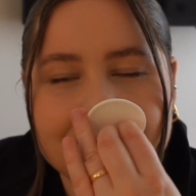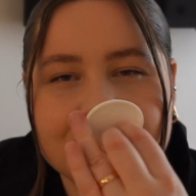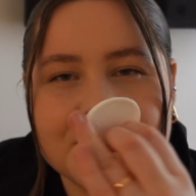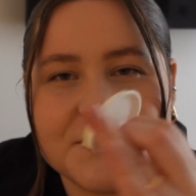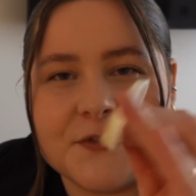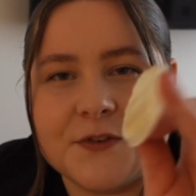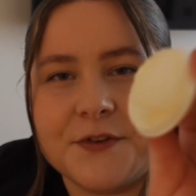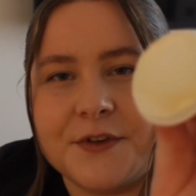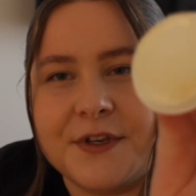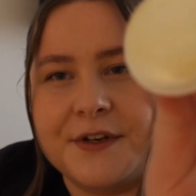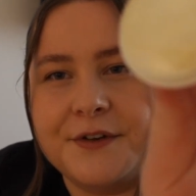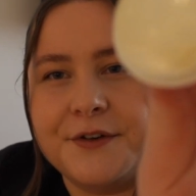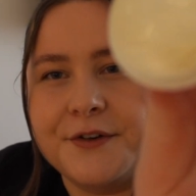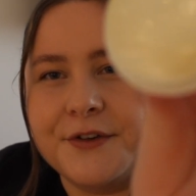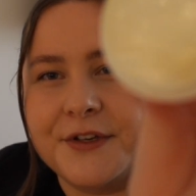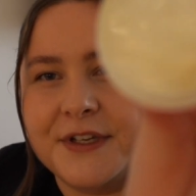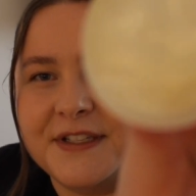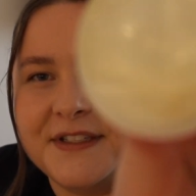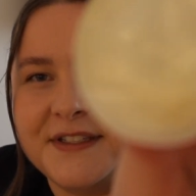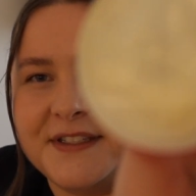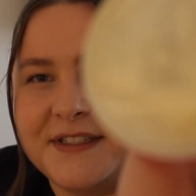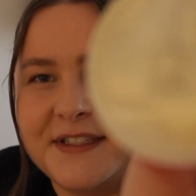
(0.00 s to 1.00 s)
So here you
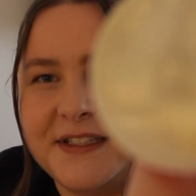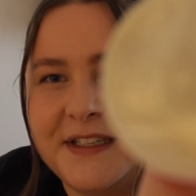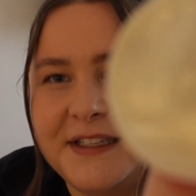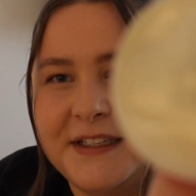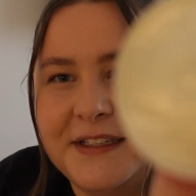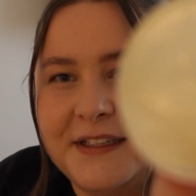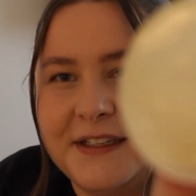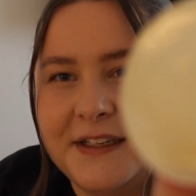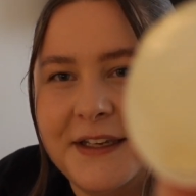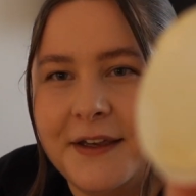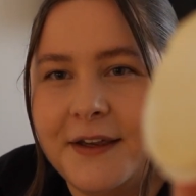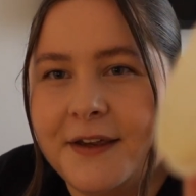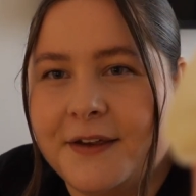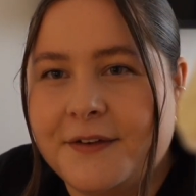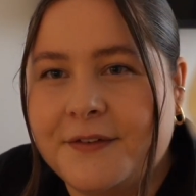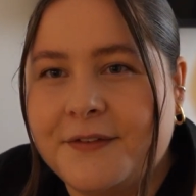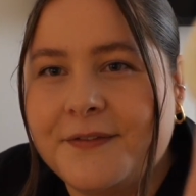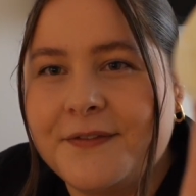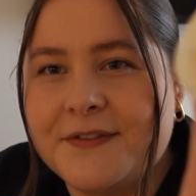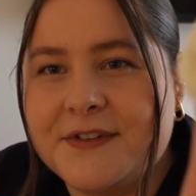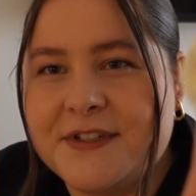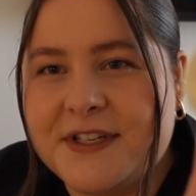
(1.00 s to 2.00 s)
can see the
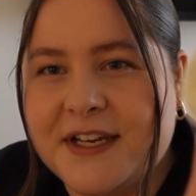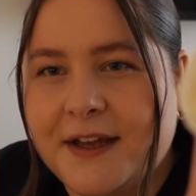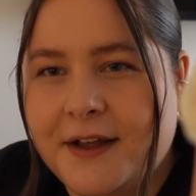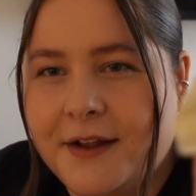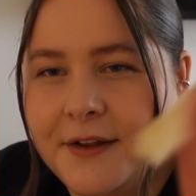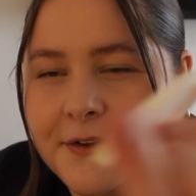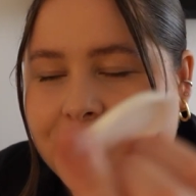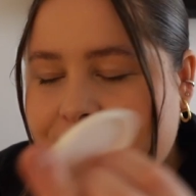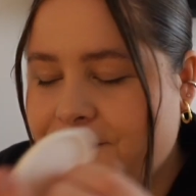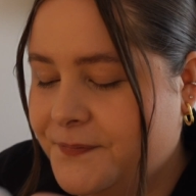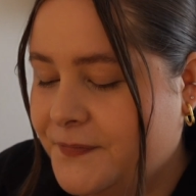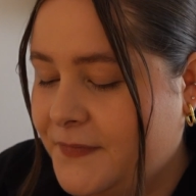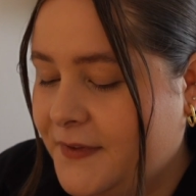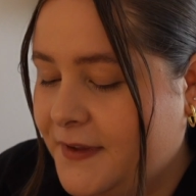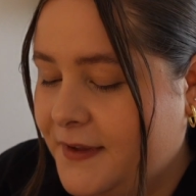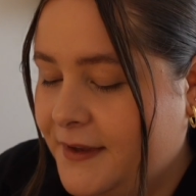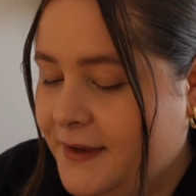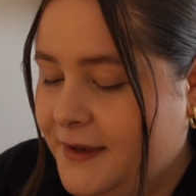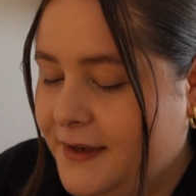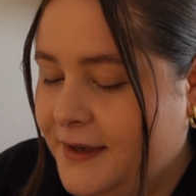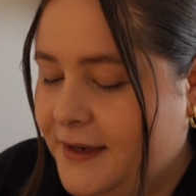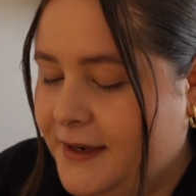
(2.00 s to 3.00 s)
gel,
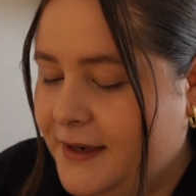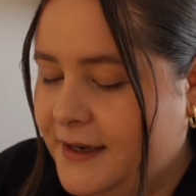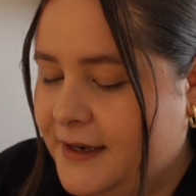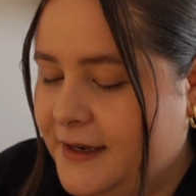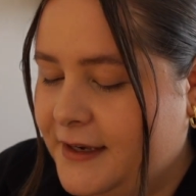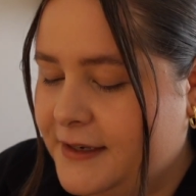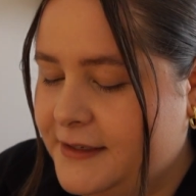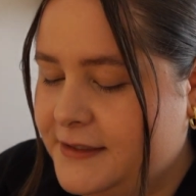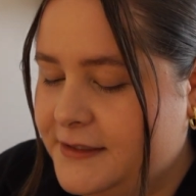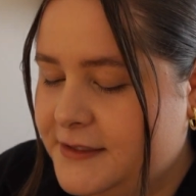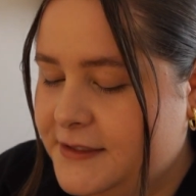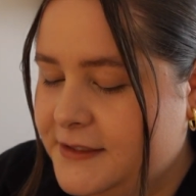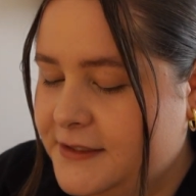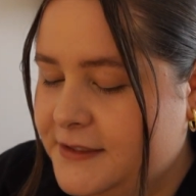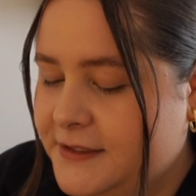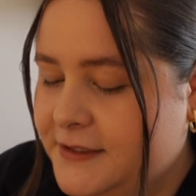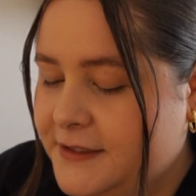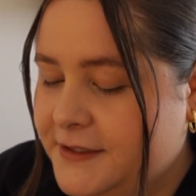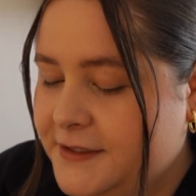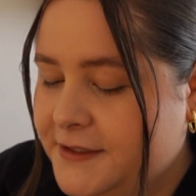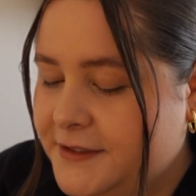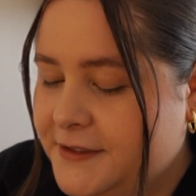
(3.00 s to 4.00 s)
and
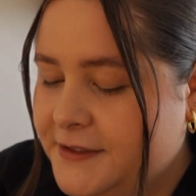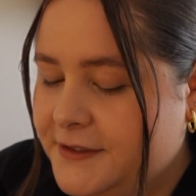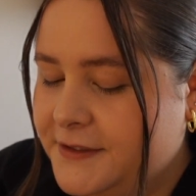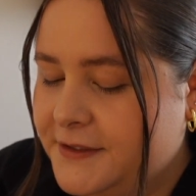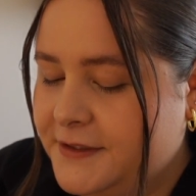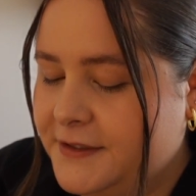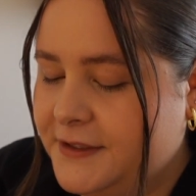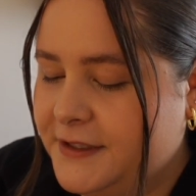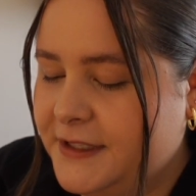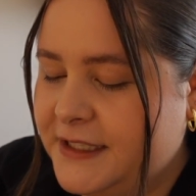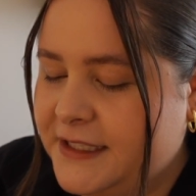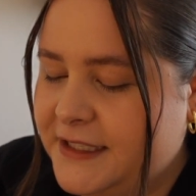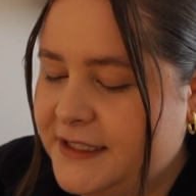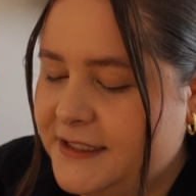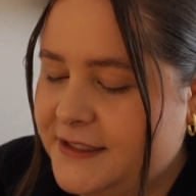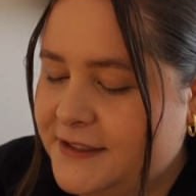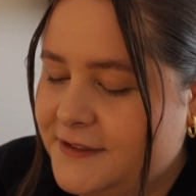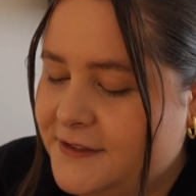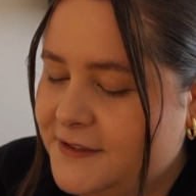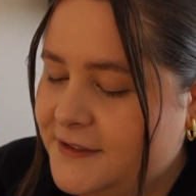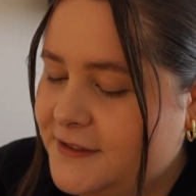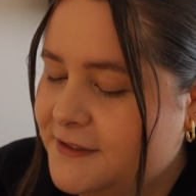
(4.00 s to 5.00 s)
it
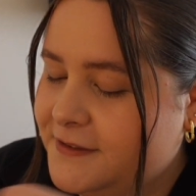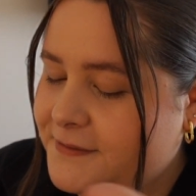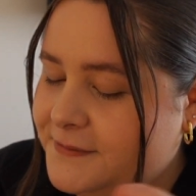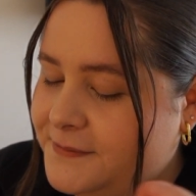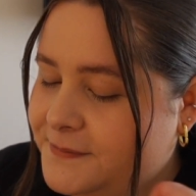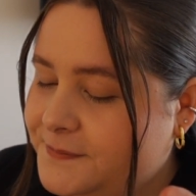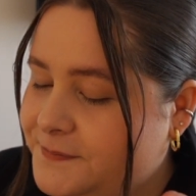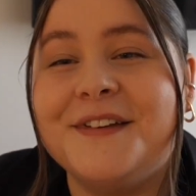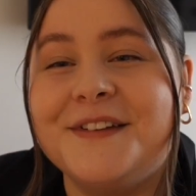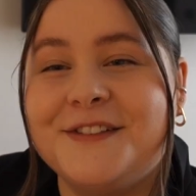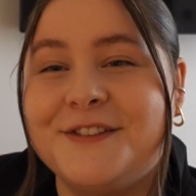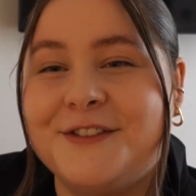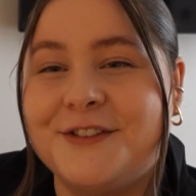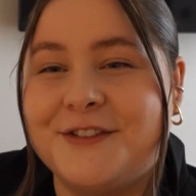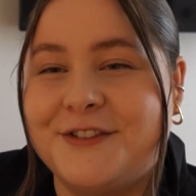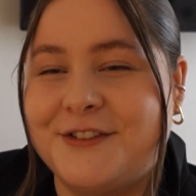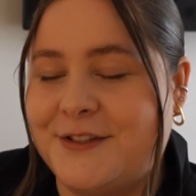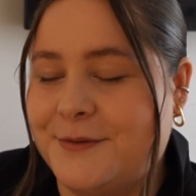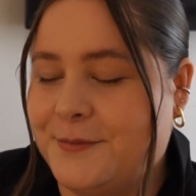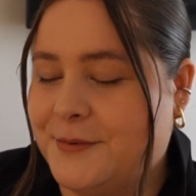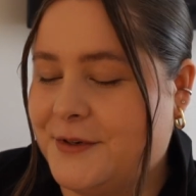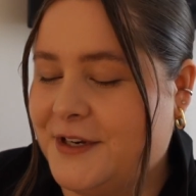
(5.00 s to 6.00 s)
is
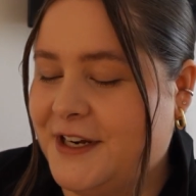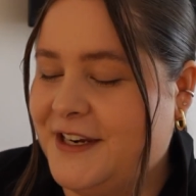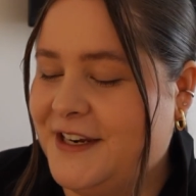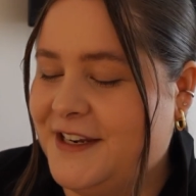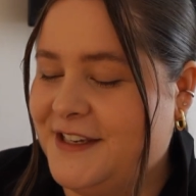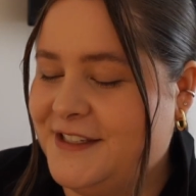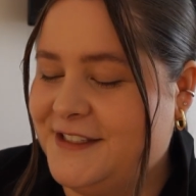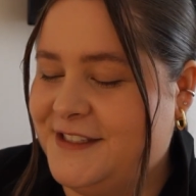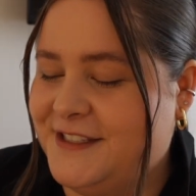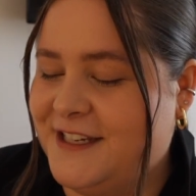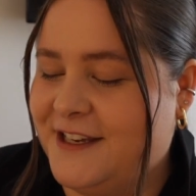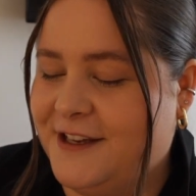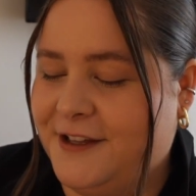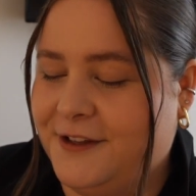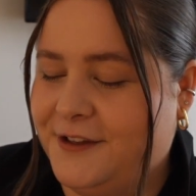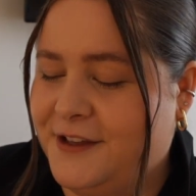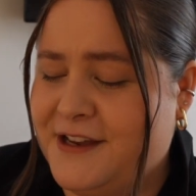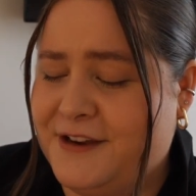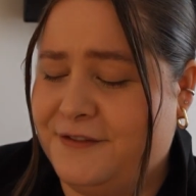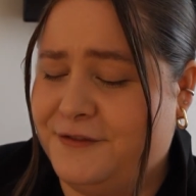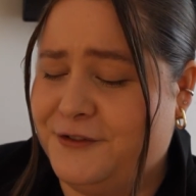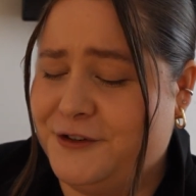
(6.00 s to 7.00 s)
just the prettiest
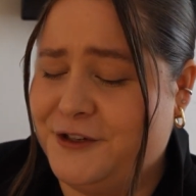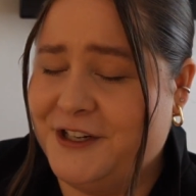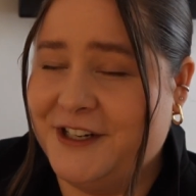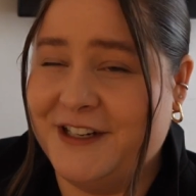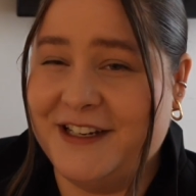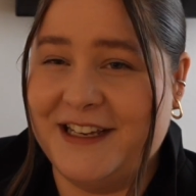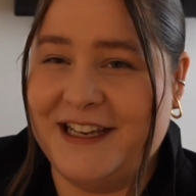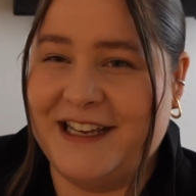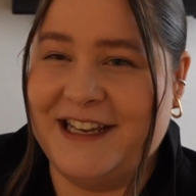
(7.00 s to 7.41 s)
gel ever.